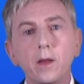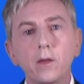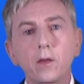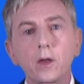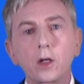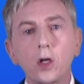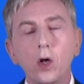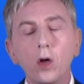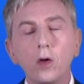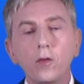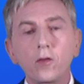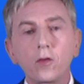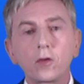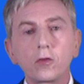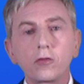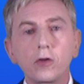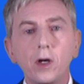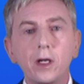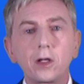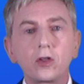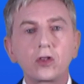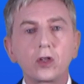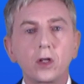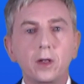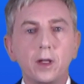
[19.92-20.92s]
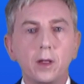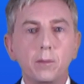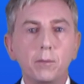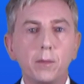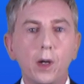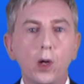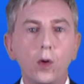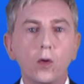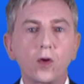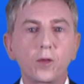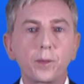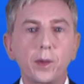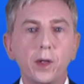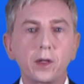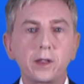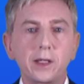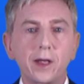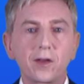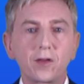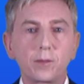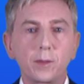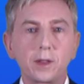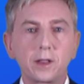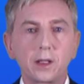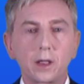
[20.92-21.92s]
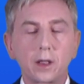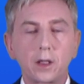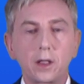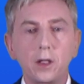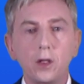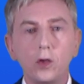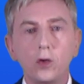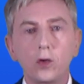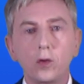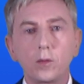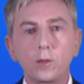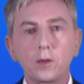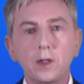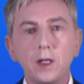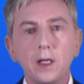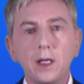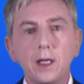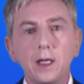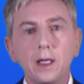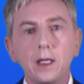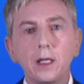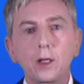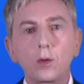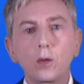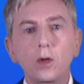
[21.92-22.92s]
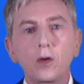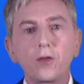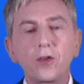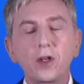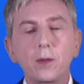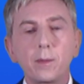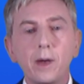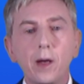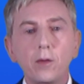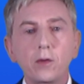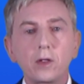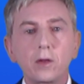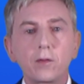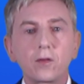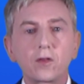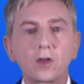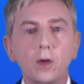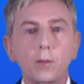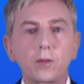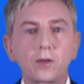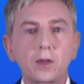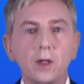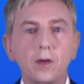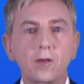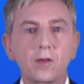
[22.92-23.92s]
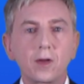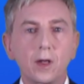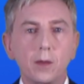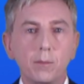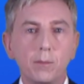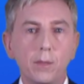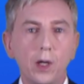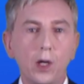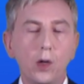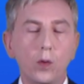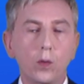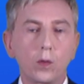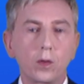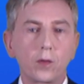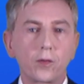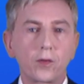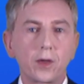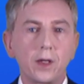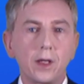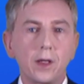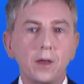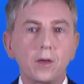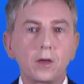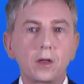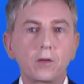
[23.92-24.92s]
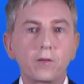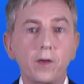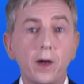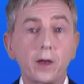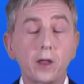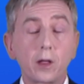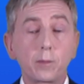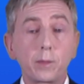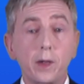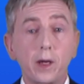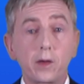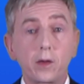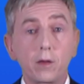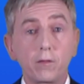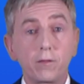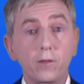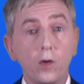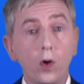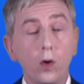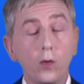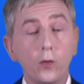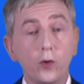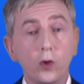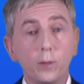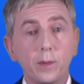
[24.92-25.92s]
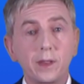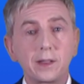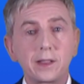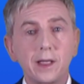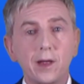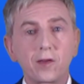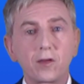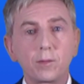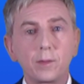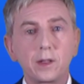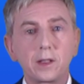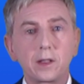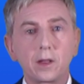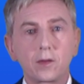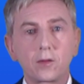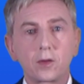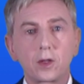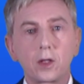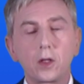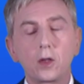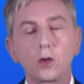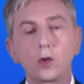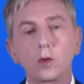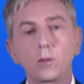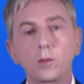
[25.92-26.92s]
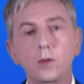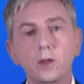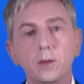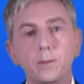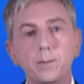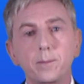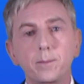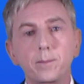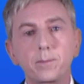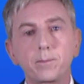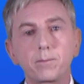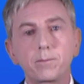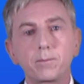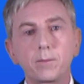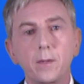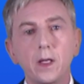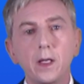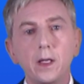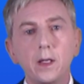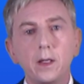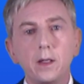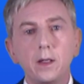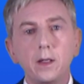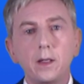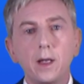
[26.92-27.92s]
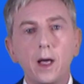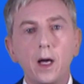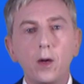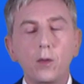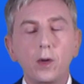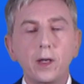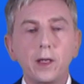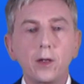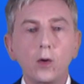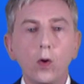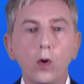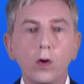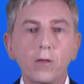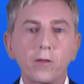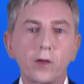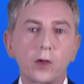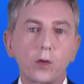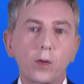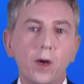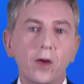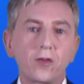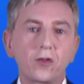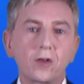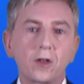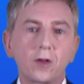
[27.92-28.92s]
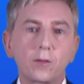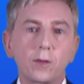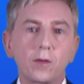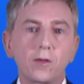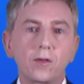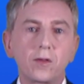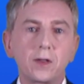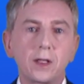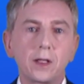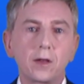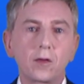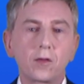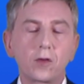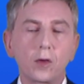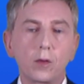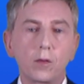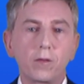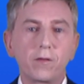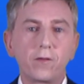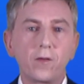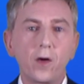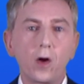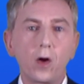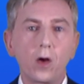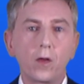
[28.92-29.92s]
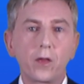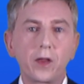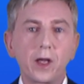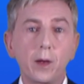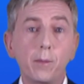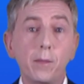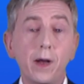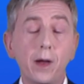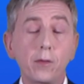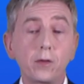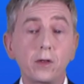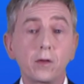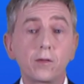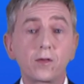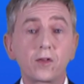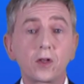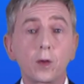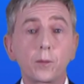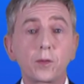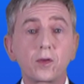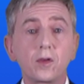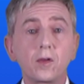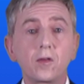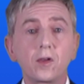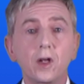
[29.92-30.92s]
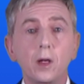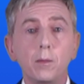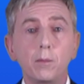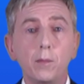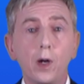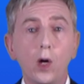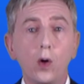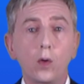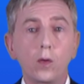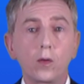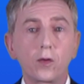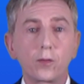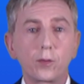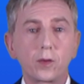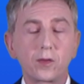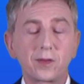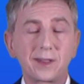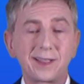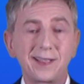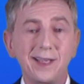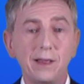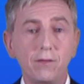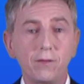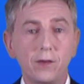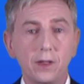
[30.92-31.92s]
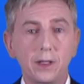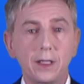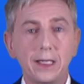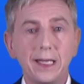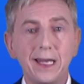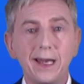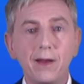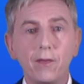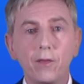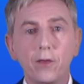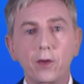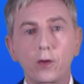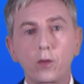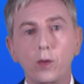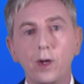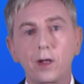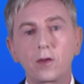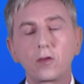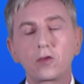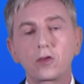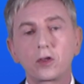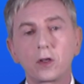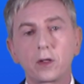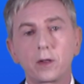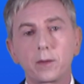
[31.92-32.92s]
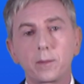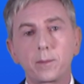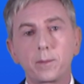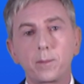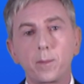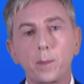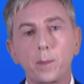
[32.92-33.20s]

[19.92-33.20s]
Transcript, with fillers: The concentration in moles per decimeter cubed equals the amount of substance in moles divided by the volume in decimeters cubed. Now in all of the questions we've seen so far the amount of substance in moles was given in the question.